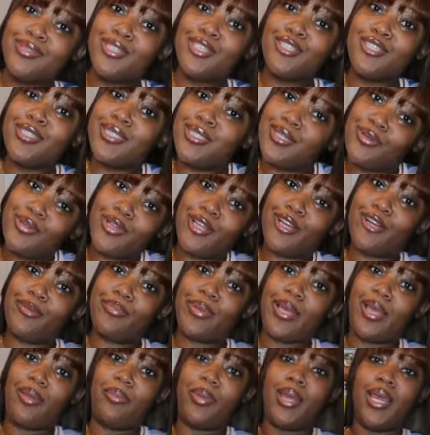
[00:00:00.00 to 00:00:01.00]
You're still there,
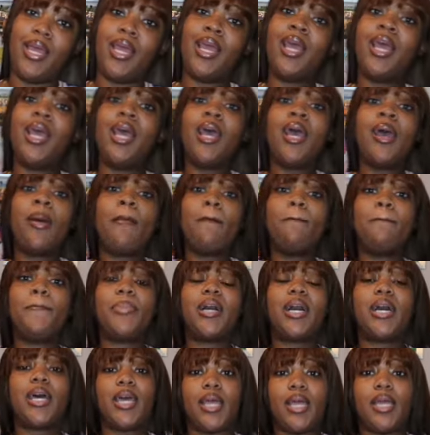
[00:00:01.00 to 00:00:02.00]
baby.
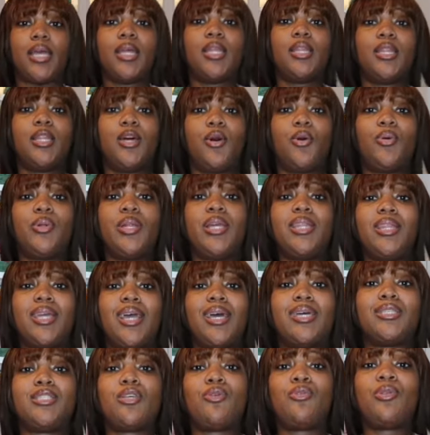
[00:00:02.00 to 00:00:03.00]
But the only thing
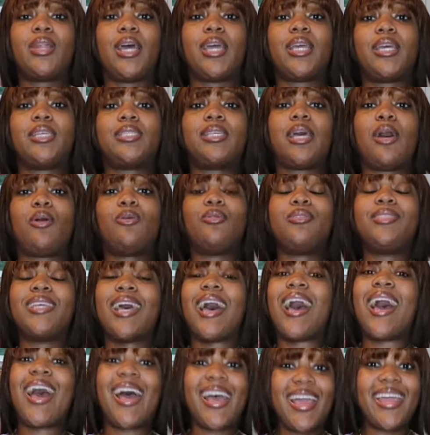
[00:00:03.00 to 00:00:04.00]
I don't like is how
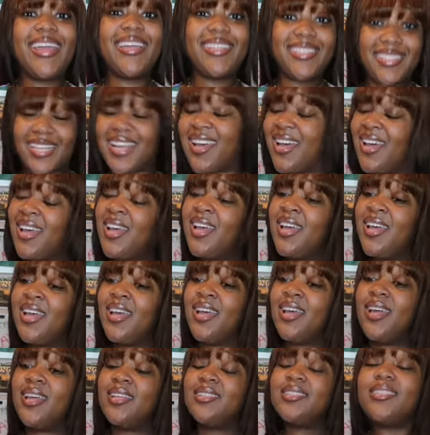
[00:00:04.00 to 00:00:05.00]
tight,
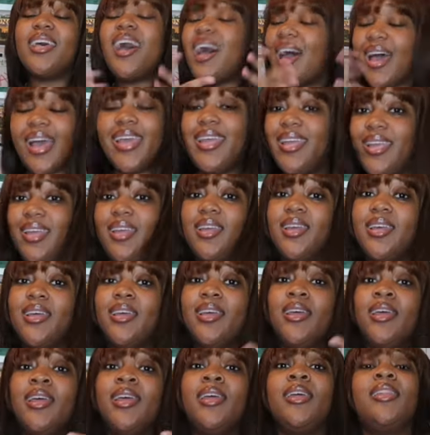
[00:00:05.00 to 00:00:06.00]
tight
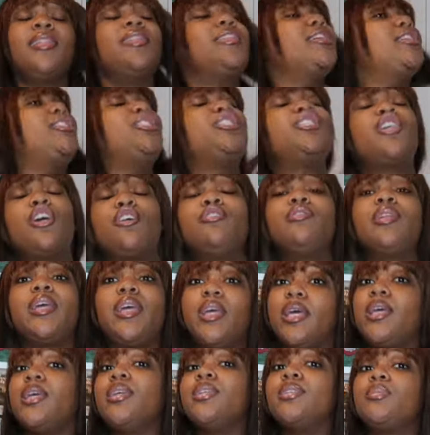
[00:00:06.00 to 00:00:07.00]
this shirt
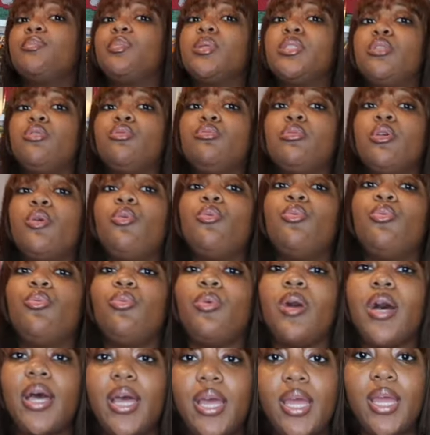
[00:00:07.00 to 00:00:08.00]
is. But you know
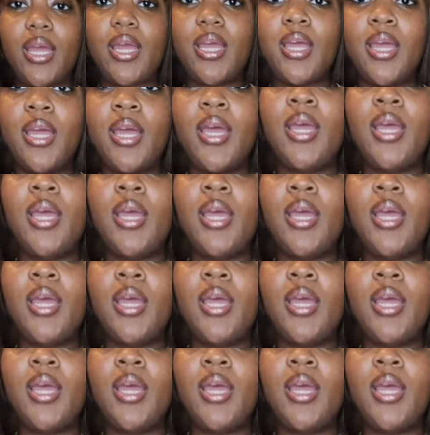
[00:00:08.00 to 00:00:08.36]
what?